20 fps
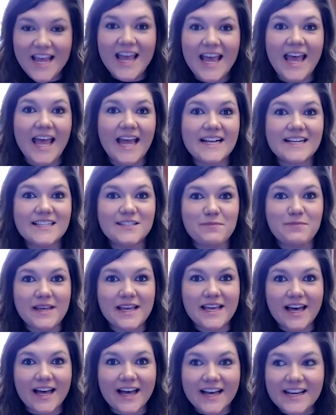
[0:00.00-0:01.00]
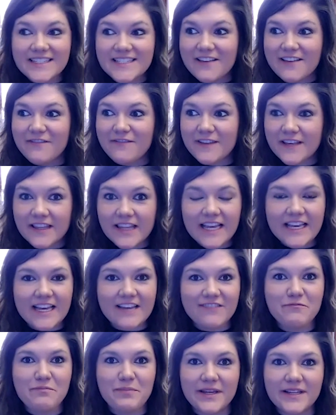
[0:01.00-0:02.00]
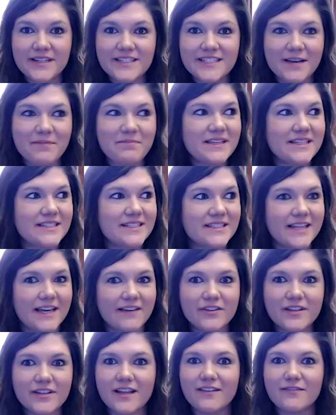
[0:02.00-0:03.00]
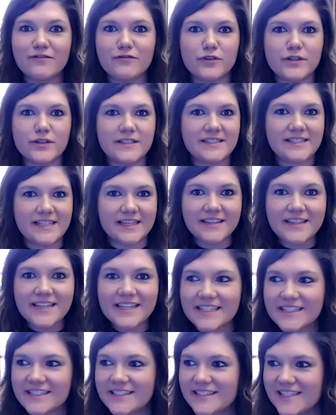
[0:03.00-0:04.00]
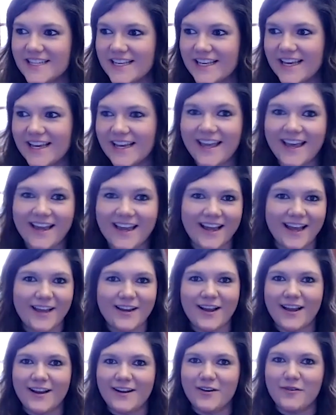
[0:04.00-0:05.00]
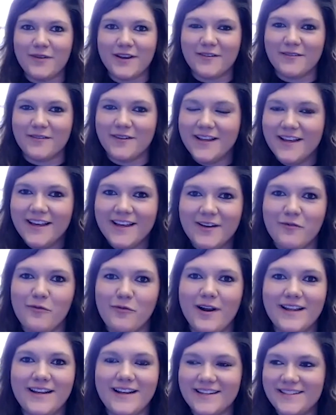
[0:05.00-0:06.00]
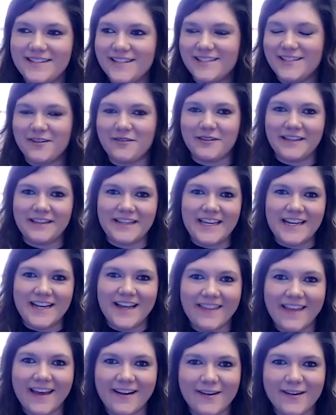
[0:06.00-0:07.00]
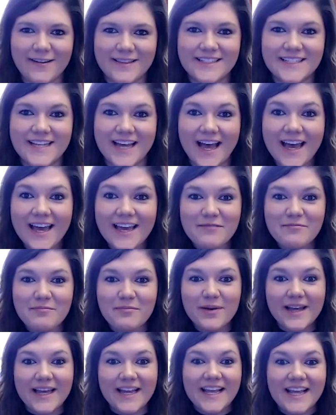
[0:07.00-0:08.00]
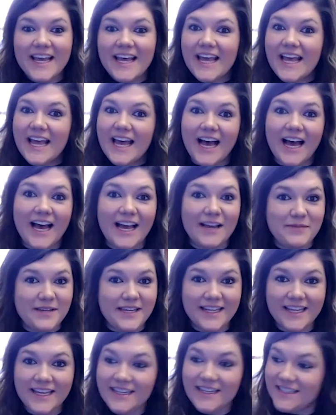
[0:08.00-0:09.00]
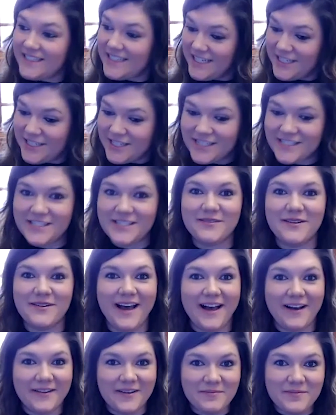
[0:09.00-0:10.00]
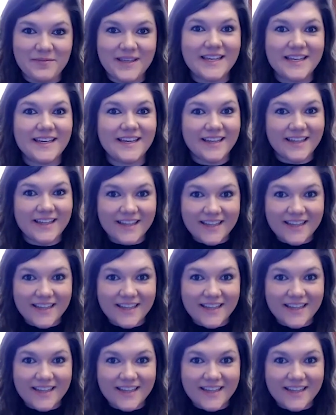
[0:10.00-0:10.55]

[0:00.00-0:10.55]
And it's because I feel like I've built up this level of resiliency. Again, I know we don't want to necessarily lean on that all the time, but I mean, it teaches you how to be